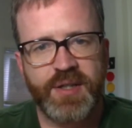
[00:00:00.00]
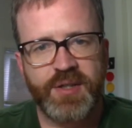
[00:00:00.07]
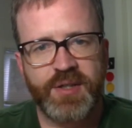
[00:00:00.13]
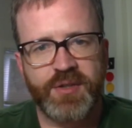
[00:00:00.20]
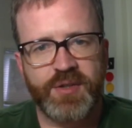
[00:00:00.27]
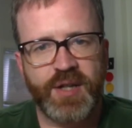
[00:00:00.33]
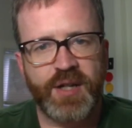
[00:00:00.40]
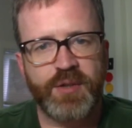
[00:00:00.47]

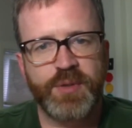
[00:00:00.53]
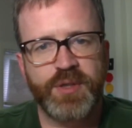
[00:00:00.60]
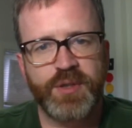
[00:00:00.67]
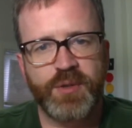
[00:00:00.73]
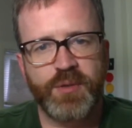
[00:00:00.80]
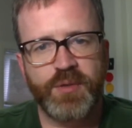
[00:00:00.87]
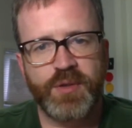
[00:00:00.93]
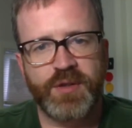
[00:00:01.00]
So how do we
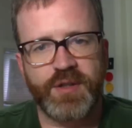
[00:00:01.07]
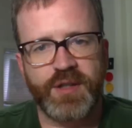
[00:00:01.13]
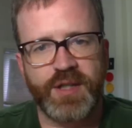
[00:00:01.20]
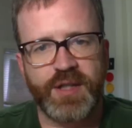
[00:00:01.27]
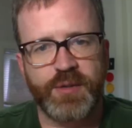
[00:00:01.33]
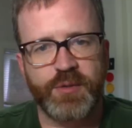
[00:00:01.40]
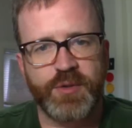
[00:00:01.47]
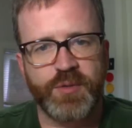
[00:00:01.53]
know that the
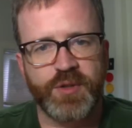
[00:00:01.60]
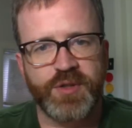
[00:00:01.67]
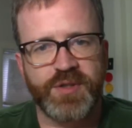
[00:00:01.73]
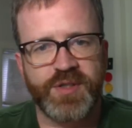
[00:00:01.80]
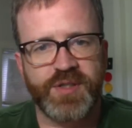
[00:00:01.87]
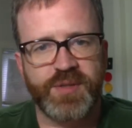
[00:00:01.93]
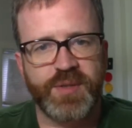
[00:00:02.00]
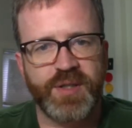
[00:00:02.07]
language works
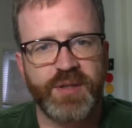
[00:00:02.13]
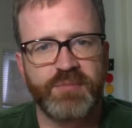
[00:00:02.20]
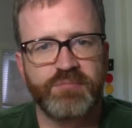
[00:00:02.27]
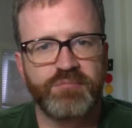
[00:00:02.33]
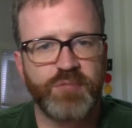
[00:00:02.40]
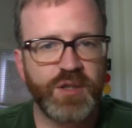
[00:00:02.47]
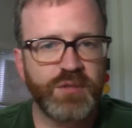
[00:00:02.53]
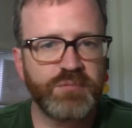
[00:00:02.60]
this way?
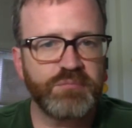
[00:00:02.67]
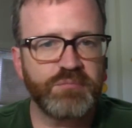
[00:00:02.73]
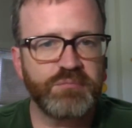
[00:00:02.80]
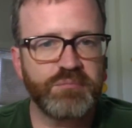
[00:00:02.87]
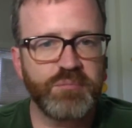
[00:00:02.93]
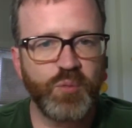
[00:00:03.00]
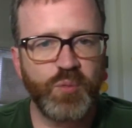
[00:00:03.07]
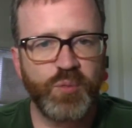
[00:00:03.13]
Well,
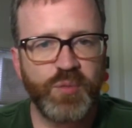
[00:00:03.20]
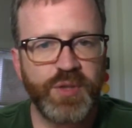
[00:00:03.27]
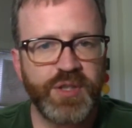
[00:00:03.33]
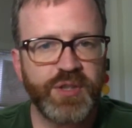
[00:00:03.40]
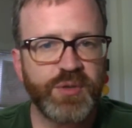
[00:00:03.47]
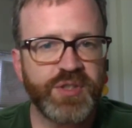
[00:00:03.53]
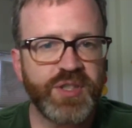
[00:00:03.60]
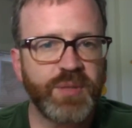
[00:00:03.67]
we can
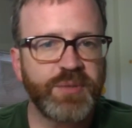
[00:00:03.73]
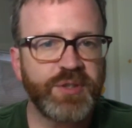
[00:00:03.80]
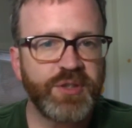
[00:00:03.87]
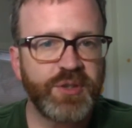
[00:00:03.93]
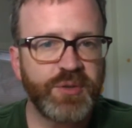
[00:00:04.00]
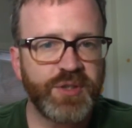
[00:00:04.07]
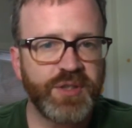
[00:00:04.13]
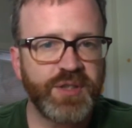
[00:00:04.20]
do a
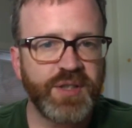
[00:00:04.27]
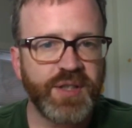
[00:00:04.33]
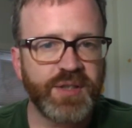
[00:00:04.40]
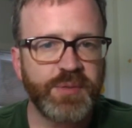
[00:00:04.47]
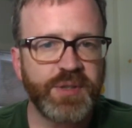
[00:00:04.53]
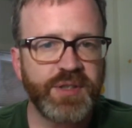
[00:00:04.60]
substitution test.